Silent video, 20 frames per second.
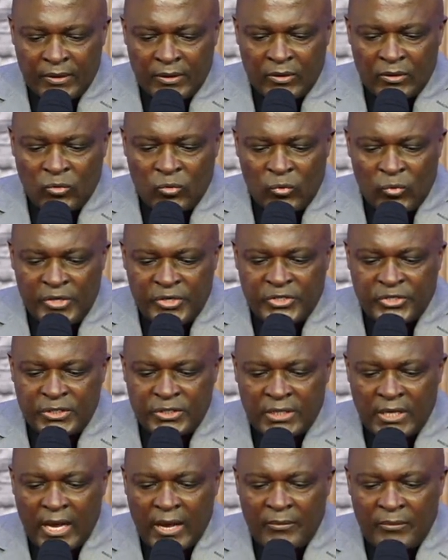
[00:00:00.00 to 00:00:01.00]
which
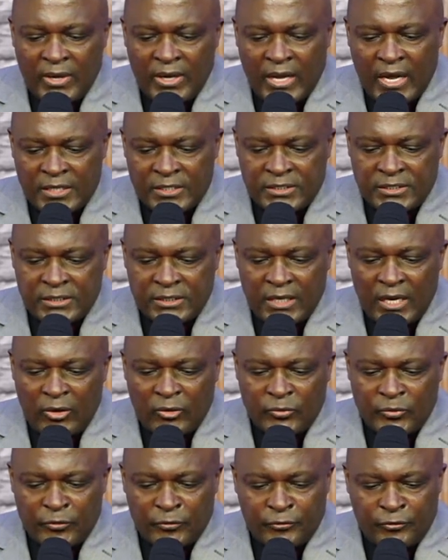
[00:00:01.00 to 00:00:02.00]
I'm casting
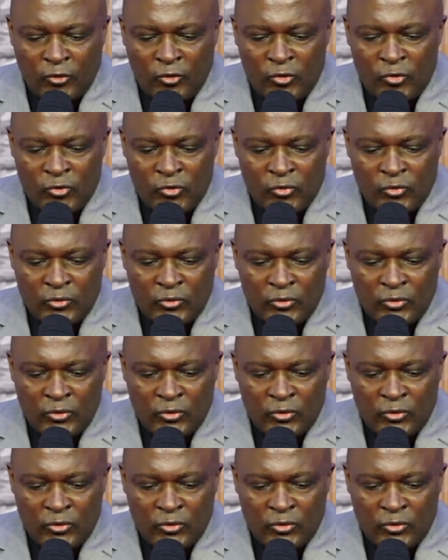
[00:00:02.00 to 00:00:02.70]
out before you,